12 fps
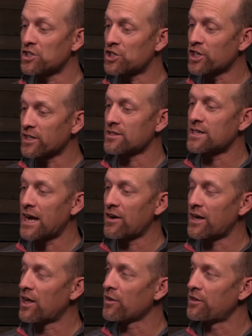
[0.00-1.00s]
shuts down
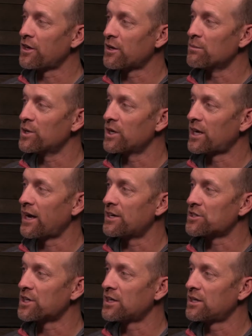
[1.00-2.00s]
healthy
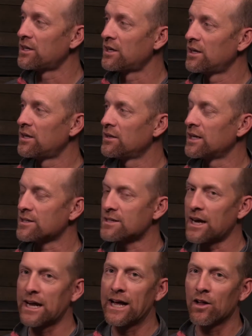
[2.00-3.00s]
communication. That's
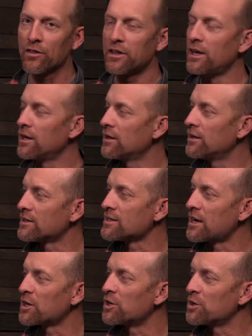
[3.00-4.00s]
not
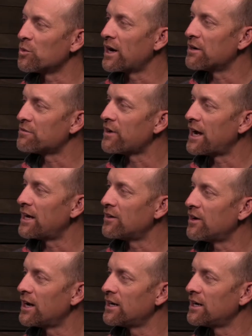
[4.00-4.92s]
not a good way to fight, right?